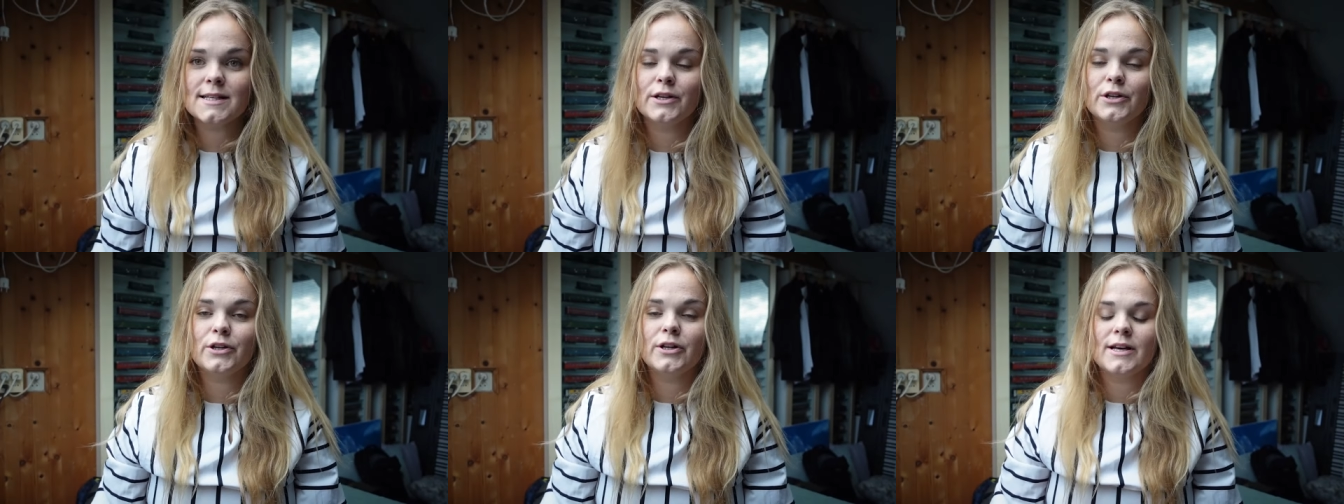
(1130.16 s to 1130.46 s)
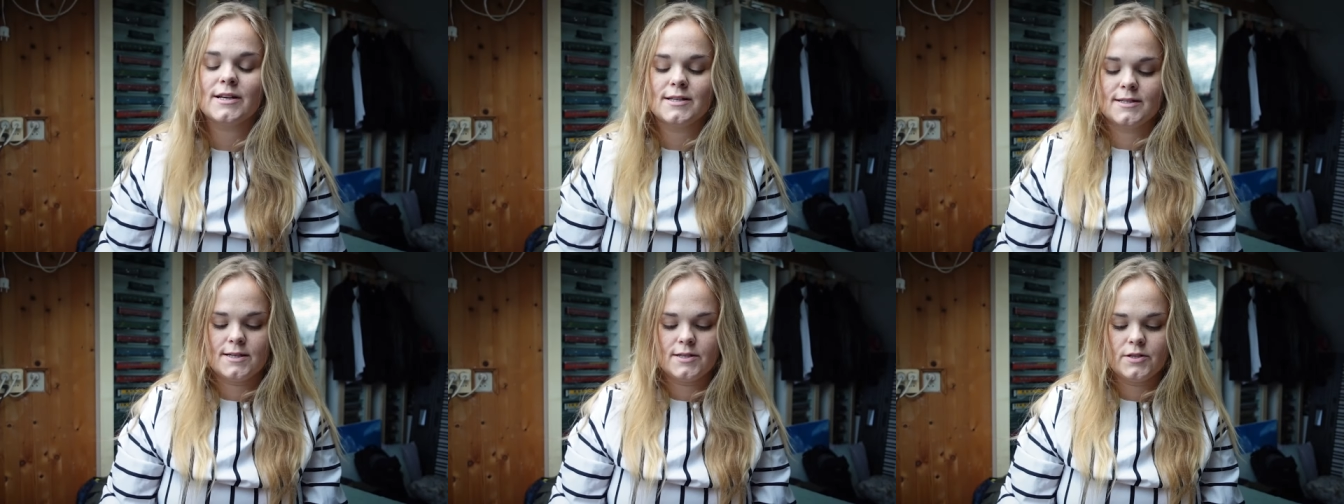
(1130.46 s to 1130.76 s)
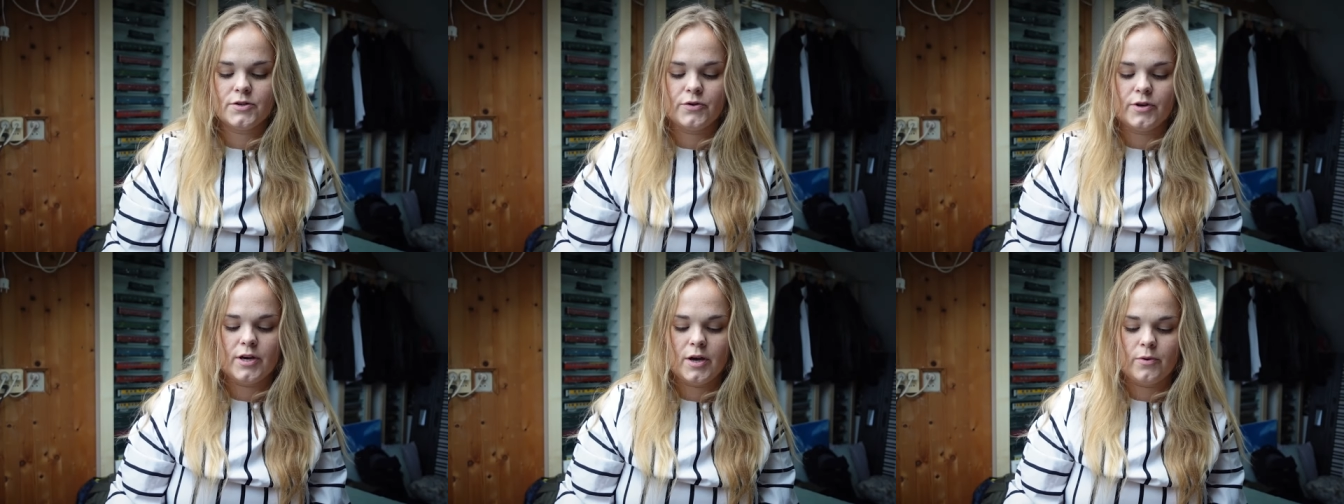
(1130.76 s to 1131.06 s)
little
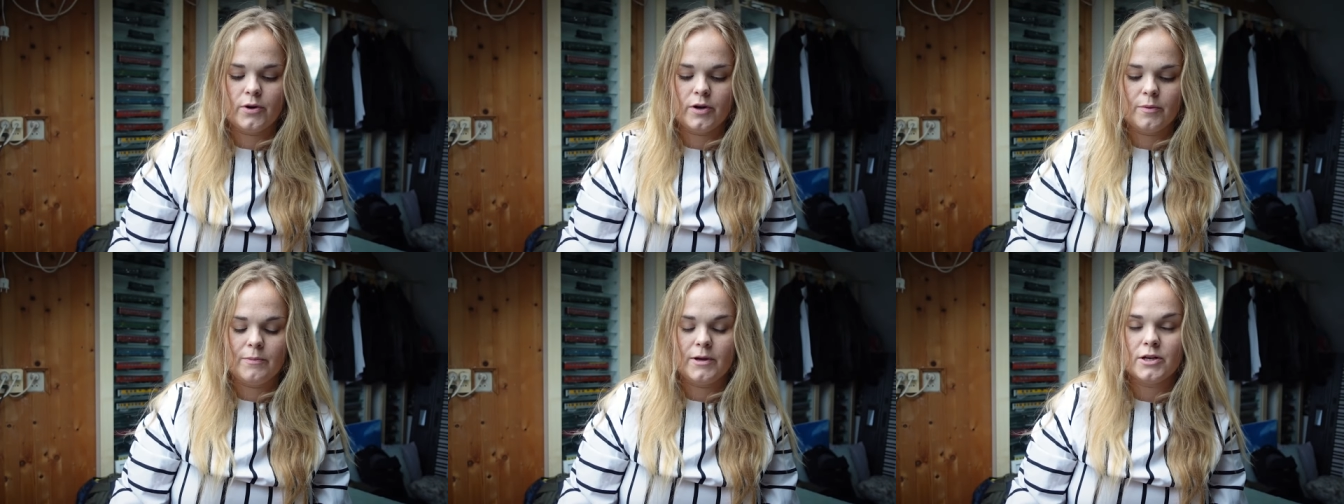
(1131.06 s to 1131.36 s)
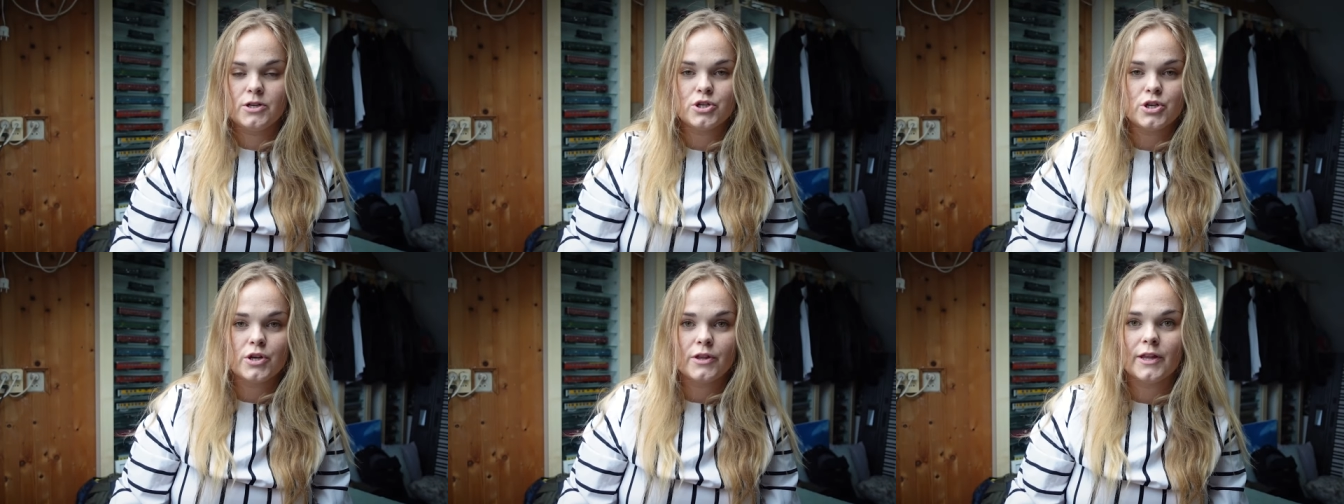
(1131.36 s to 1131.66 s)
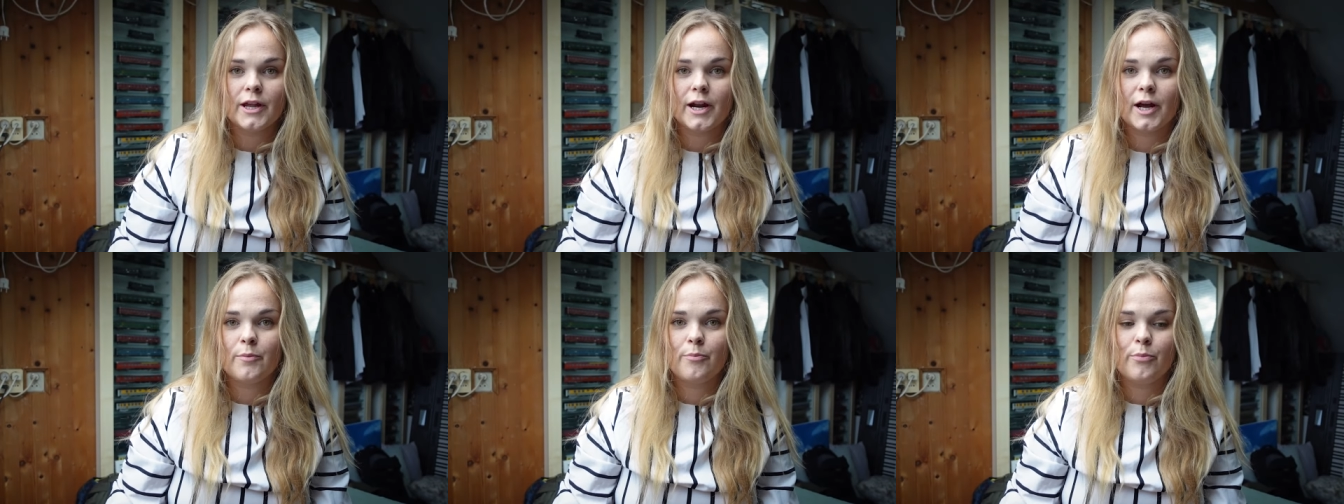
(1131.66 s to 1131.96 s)
accessory I want to mention
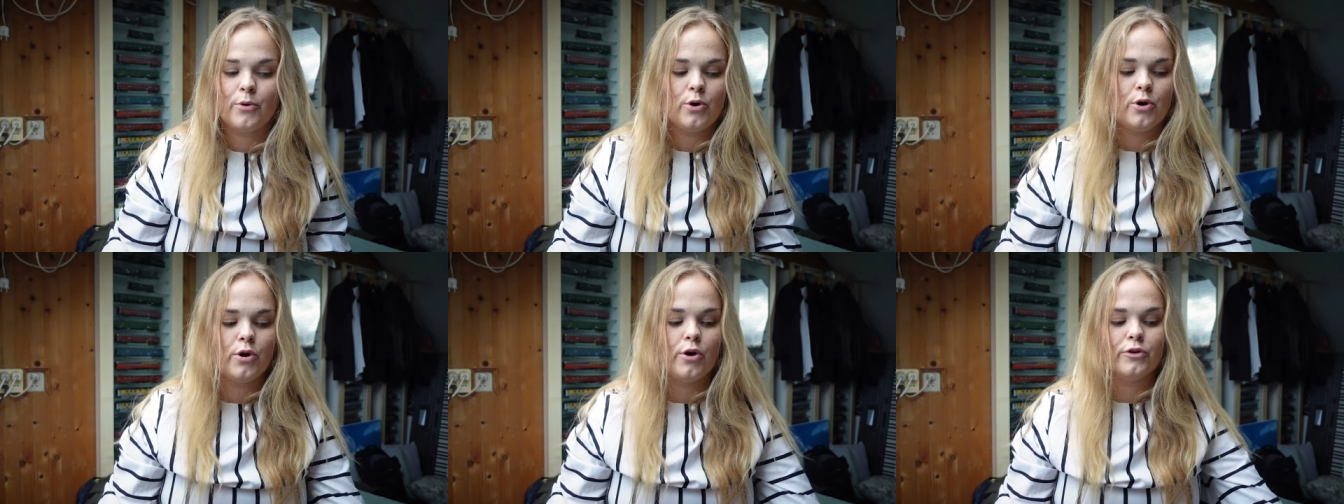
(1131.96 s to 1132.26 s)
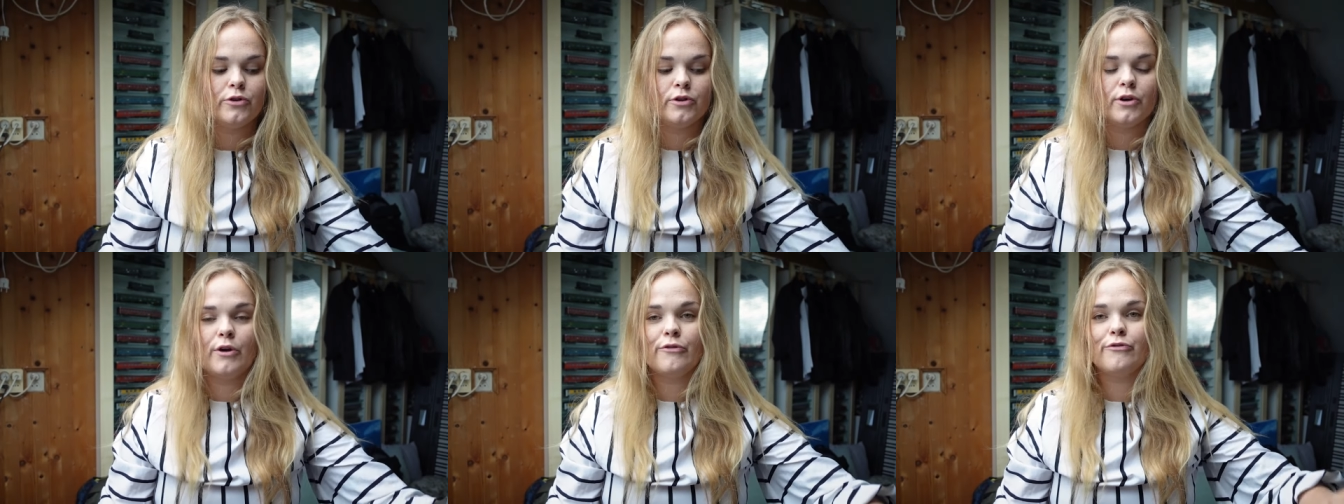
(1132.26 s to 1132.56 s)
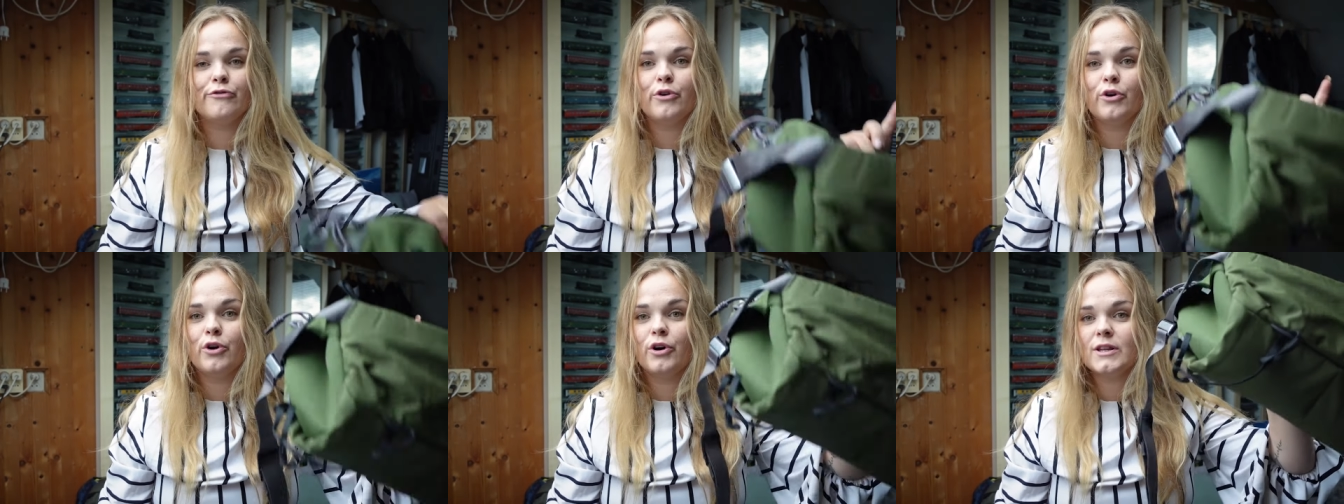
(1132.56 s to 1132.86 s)
that I bought
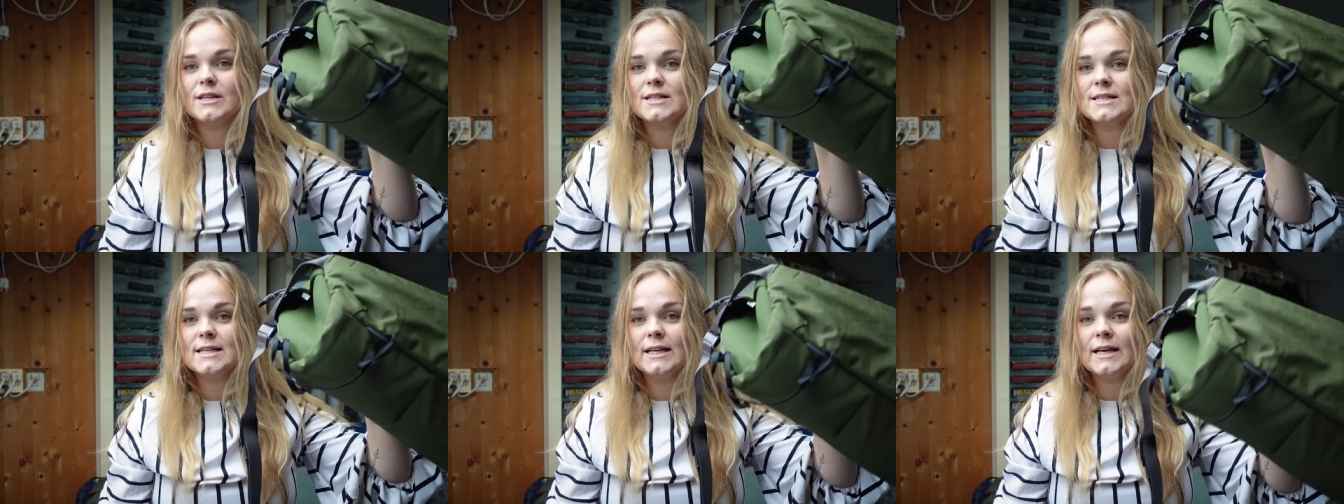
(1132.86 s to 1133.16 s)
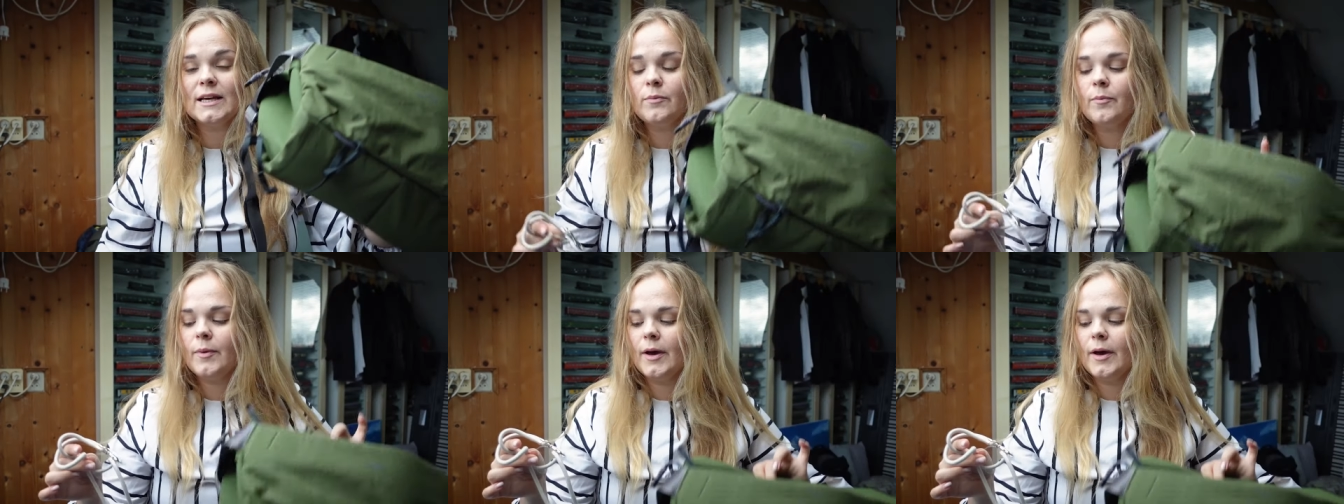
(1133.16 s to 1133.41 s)
for the sling